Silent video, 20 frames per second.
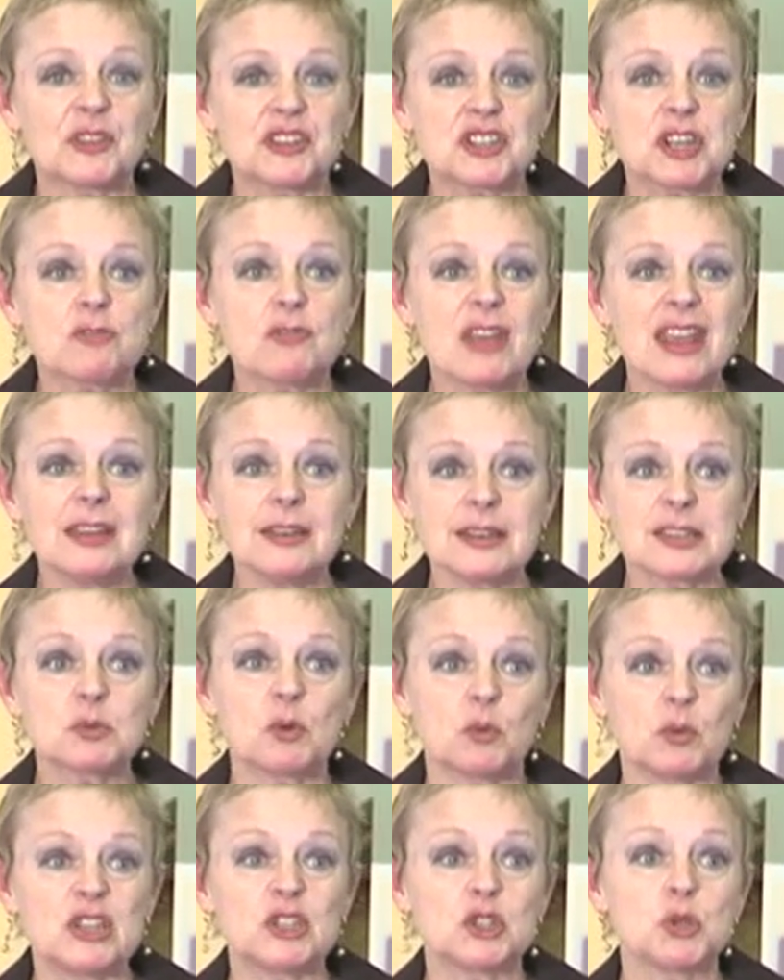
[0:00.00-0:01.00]
The terrain is
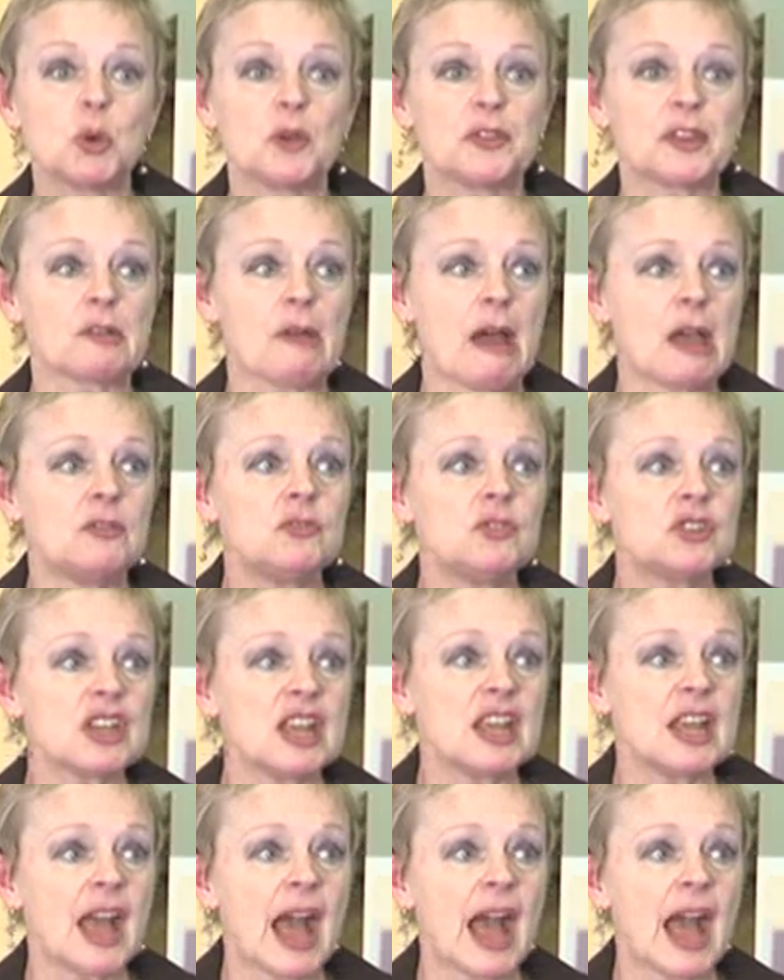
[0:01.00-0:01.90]
what we do on the ground,